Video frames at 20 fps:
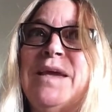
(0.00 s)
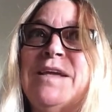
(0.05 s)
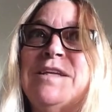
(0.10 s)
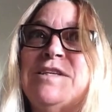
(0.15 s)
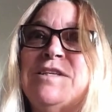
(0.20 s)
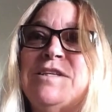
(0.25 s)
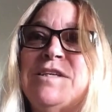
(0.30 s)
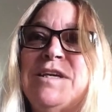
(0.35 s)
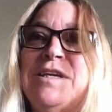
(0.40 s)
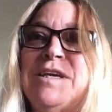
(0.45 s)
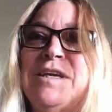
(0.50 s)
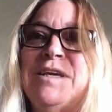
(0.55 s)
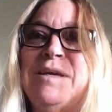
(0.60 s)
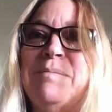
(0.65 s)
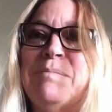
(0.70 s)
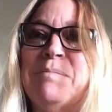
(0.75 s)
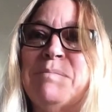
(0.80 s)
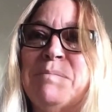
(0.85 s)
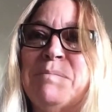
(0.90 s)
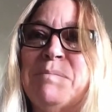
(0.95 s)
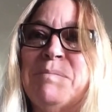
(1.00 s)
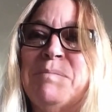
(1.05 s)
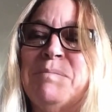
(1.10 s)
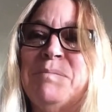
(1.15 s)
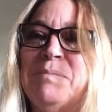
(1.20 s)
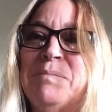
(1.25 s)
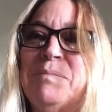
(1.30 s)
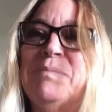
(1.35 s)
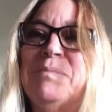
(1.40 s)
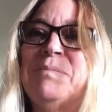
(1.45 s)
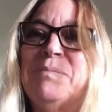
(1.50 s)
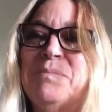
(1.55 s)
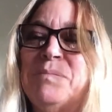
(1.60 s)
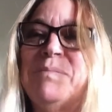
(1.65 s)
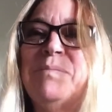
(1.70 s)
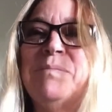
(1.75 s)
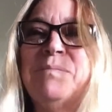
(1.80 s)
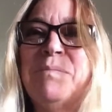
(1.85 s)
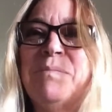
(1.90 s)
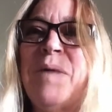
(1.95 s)
she
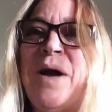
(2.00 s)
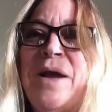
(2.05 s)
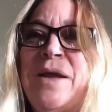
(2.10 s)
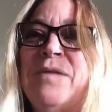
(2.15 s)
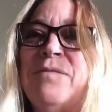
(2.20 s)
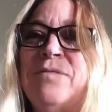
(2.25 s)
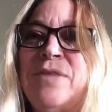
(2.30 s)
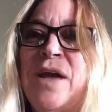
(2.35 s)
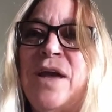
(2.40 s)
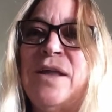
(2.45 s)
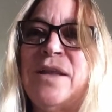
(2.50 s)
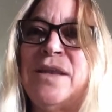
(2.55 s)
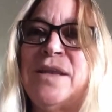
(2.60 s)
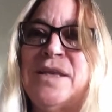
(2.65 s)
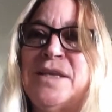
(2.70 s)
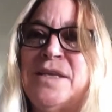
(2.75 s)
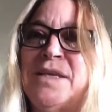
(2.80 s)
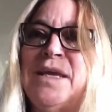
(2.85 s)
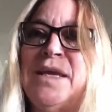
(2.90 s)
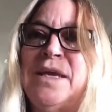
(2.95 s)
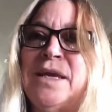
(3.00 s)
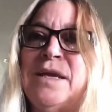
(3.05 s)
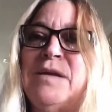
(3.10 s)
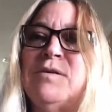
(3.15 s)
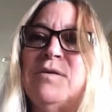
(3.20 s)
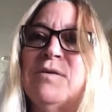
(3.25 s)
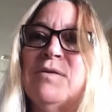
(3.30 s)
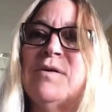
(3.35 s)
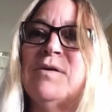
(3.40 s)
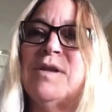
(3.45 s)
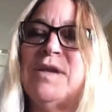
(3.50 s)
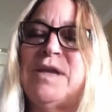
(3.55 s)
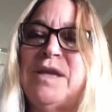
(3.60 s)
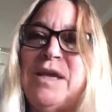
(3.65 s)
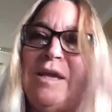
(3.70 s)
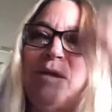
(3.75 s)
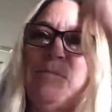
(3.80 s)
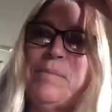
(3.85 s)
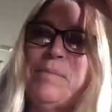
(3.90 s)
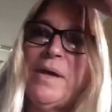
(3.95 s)
might have gotten dinged on
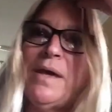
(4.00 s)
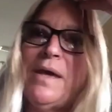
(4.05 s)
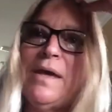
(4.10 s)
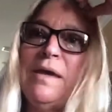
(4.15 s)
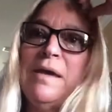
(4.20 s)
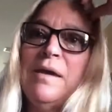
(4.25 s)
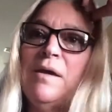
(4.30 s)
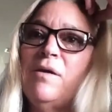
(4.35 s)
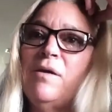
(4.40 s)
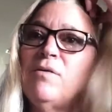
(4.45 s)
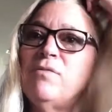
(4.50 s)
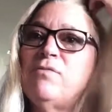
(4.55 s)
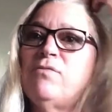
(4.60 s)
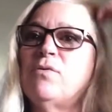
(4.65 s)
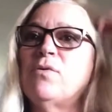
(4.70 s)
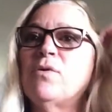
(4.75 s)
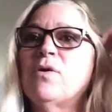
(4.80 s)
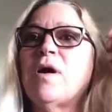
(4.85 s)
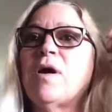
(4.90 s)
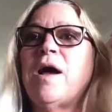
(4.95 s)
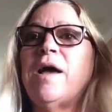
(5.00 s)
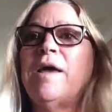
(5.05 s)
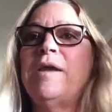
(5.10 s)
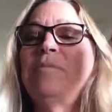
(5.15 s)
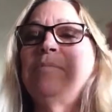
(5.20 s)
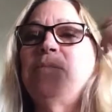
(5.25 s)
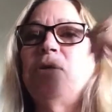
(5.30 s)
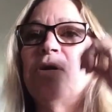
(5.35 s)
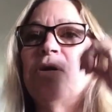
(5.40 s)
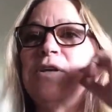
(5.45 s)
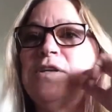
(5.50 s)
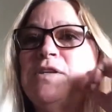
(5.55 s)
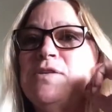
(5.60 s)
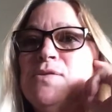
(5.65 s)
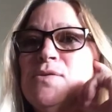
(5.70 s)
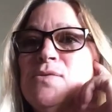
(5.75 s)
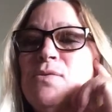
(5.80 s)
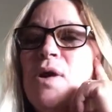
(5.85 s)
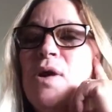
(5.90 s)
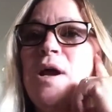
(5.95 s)
eBay for item not
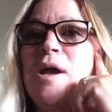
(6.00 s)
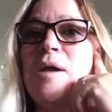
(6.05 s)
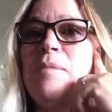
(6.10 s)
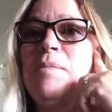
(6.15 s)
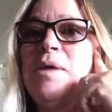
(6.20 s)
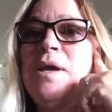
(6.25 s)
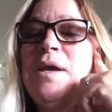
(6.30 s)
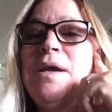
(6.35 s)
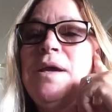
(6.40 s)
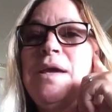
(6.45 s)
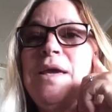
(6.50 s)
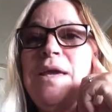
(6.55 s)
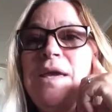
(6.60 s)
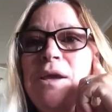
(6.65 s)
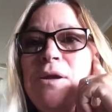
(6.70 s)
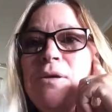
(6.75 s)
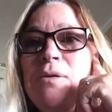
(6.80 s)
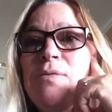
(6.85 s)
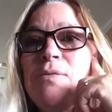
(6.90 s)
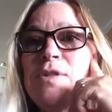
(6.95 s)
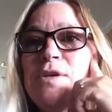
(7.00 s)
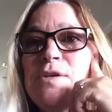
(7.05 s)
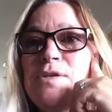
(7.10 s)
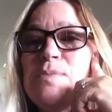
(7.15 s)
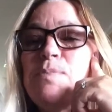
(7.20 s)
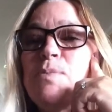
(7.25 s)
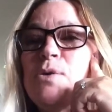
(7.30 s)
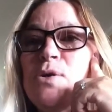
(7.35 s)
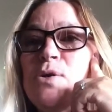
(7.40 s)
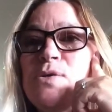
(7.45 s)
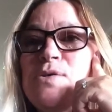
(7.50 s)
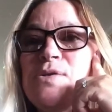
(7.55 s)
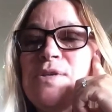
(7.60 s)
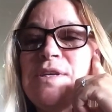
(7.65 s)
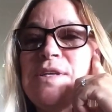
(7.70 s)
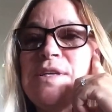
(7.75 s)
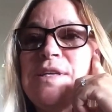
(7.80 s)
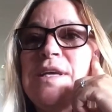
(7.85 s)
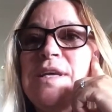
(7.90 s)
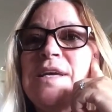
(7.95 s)
described. Here, this
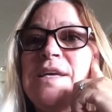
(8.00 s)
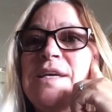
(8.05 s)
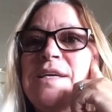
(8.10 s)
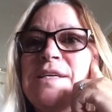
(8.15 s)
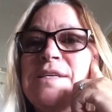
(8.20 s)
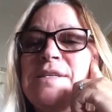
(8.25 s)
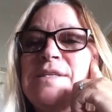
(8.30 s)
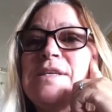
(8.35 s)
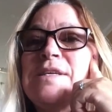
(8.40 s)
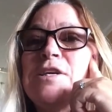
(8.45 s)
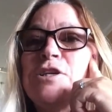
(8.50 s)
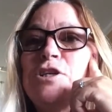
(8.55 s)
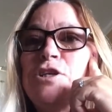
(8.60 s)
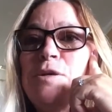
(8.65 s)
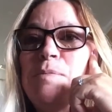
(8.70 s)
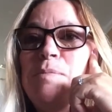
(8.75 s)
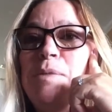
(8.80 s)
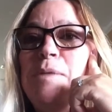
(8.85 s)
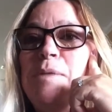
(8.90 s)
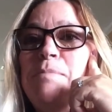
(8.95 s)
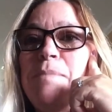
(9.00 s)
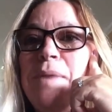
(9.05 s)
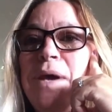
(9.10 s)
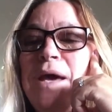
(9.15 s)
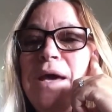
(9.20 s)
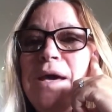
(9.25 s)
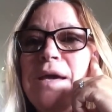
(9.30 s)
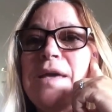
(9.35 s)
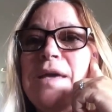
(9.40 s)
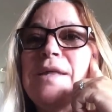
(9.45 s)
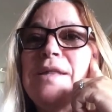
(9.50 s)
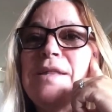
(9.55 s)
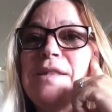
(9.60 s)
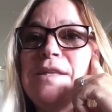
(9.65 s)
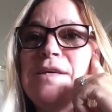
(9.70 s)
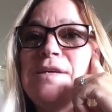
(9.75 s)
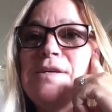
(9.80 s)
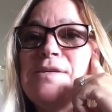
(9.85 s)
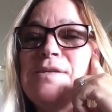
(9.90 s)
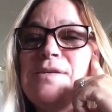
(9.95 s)
person is shipping back
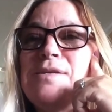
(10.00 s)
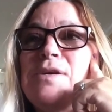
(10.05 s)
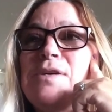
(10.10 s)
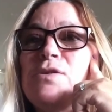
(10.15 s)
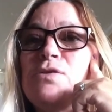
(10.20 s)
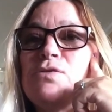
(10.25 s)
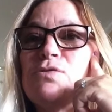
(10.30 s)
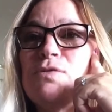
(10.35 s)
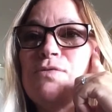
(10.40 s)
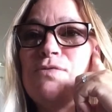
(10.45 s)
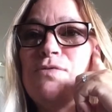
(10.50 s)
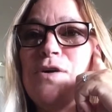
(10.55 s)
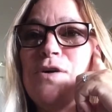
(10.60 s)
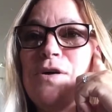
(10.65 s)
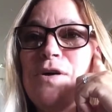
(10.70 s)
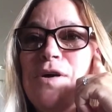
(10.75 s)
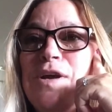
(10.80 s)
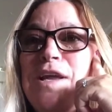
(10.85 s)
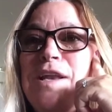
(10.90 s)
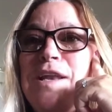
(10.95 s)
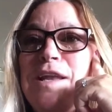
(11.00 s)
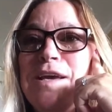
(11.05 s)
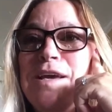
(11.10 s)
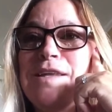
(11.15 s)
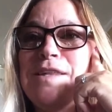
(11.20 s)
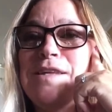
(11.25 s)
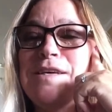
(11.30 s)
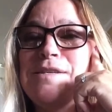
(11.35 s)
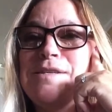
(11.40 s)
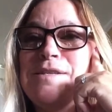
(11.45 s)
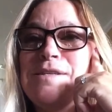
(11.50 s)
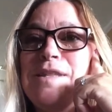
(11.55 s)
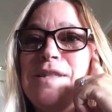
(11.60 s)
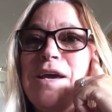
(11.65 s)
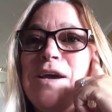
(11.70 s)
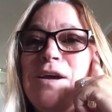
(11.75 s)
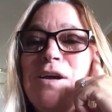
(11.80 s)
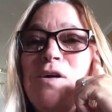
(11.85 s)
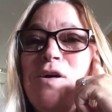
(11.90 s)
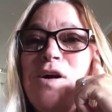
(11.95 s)
this Trifari necklace
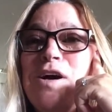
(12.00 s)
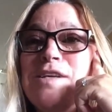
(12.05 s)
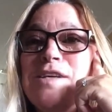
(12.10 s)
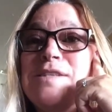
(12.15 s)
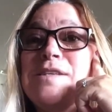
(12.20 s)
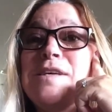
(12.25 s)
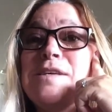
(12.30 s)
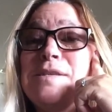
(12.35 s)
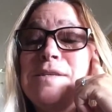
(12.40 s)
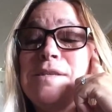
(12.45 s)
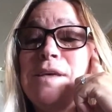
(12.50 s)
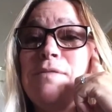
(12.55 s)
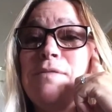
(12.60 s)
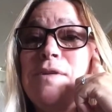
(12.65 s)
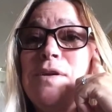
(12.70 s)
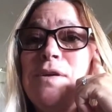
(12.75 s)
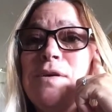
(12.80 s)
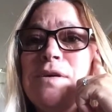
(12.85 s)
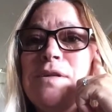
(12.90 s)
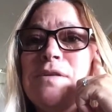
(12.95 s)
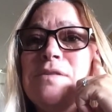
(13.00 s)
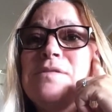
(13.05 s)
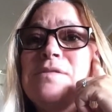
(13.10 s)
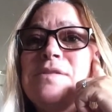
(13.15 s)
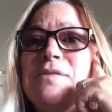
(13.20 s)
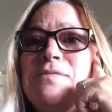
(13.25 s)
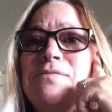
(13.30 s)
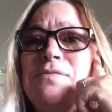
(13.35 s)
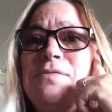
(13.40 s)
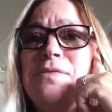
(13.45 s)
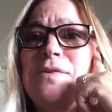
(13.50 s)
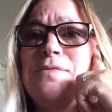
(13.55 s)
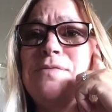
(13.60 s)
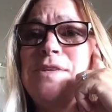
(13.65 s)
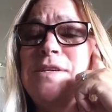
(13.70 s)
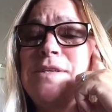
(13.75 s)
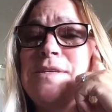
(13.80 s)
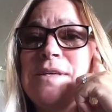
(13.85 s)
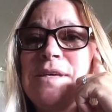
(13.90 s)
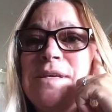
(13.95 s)
that costs
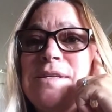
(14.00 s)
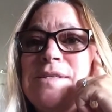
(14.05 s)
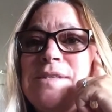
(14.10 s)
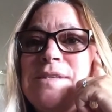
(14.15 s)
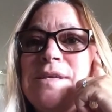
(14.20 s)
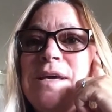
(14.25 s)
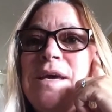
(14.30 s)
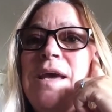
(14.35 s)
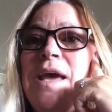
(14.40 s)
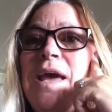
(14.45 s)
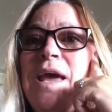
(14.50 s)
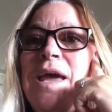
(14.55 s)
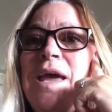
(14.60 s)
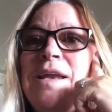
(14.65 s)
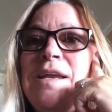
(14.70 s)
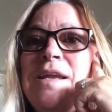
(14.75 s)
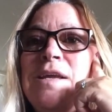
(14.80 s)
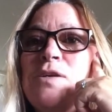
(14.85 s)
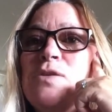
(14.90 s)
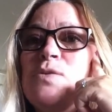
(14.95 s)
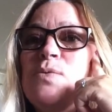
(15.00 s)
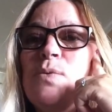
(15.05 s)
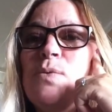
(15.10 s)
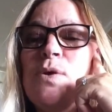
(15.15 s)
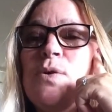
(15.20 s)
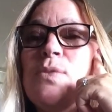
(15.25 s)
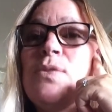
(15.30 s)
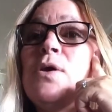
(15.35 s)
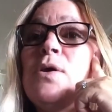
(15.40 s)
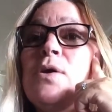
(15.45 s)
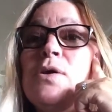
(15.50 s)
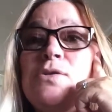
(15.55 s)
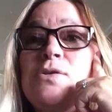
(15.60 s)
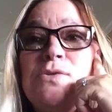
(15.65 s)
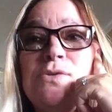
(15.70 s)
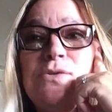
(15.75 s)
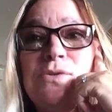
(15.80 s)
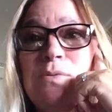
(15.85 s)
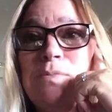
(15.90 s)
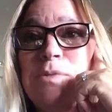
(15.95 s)
$7.50, and it's worth
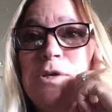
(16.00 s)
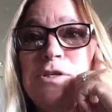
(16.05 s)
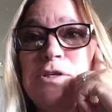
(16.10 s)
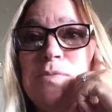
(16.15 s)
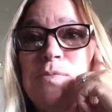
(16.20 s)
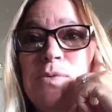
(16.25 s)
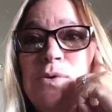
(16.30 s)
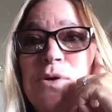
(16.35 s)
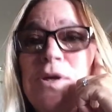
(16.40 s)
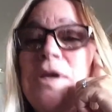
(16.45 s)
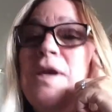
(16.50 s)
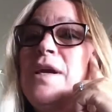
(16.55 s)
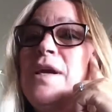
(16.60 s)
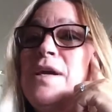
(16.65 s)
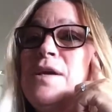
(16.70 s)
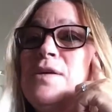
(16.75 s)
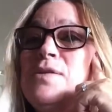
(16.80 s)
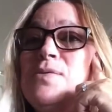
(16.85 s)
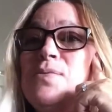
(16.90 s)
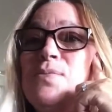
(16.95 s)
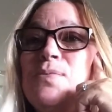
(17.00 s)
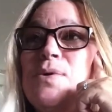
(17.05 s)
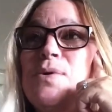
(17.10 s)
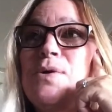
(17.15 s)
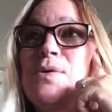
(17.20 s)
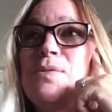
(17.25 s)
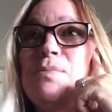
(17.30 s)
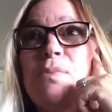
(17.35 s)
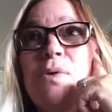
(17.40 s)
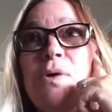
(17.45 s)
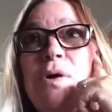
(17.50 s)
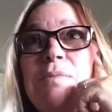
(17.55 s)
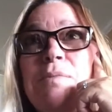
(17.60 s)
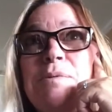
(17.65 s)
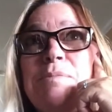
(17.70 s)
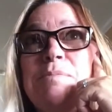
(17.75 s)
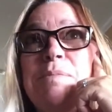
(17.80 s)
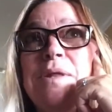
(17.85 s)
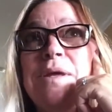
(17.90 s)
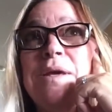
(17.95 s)
so much more. It's worth
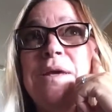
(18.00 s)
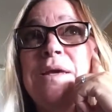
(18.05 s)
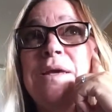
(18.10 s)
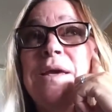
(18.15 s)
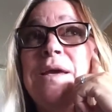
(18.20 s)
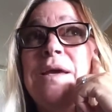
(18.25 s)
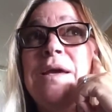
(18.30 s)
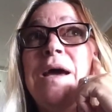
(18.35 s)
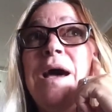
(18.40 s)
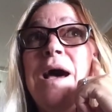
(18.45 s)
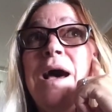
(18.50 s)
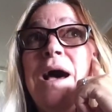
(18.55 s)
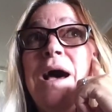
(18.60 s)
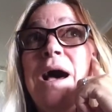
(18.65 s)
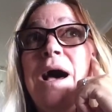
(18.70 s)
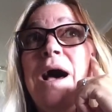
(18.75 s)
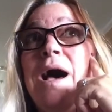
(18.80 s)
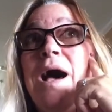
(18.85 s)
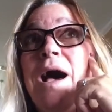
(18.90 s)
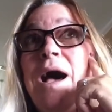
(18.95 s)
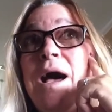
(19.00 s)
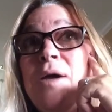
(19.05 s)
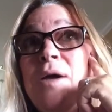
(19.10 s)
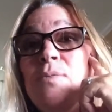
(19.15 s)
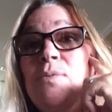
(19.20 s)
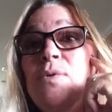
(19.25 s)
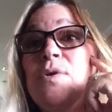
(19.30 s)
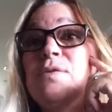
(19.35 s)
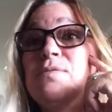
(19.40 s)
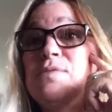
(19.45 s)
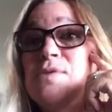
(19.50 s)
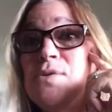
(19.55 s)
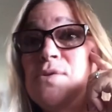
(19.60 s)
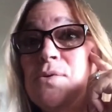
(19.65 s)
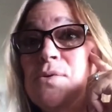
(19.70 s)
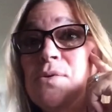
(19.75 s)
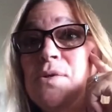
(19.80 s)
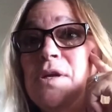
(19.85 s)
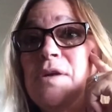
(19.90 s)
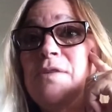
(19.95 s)
probably, I would have
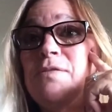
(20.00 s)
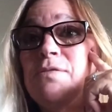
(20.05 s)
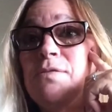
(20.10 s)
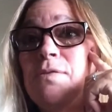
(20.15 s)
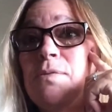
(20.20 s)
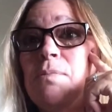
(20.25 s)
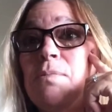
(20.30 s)
sold it for